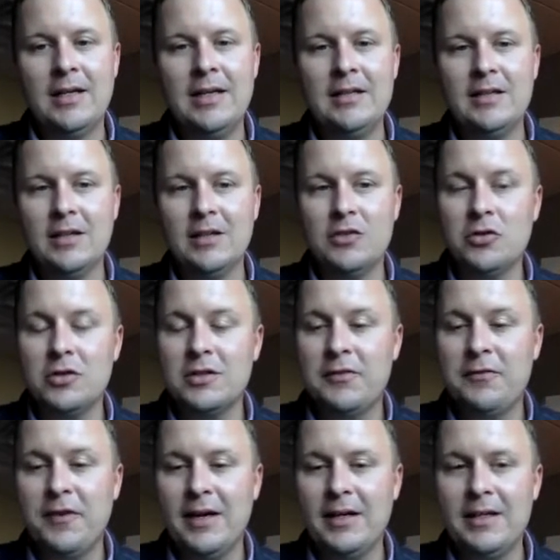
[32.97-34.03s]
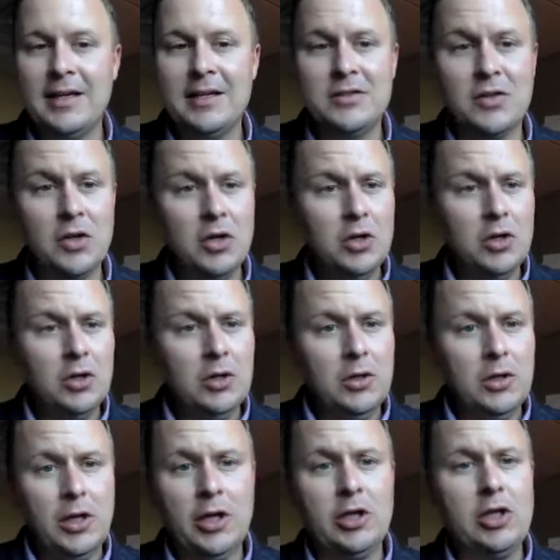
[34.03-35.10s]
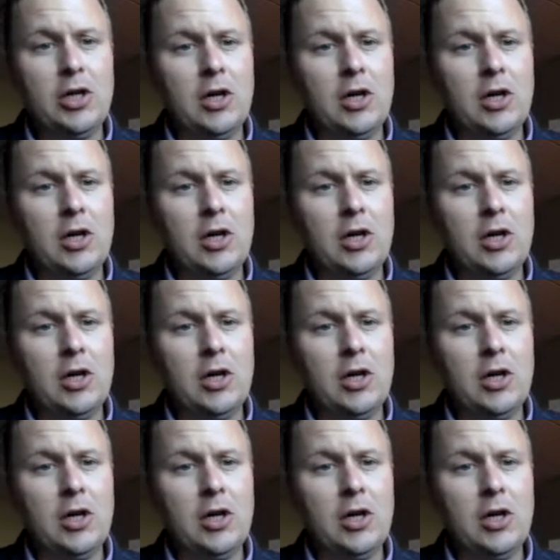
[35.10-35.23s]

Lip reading: signature is defined as any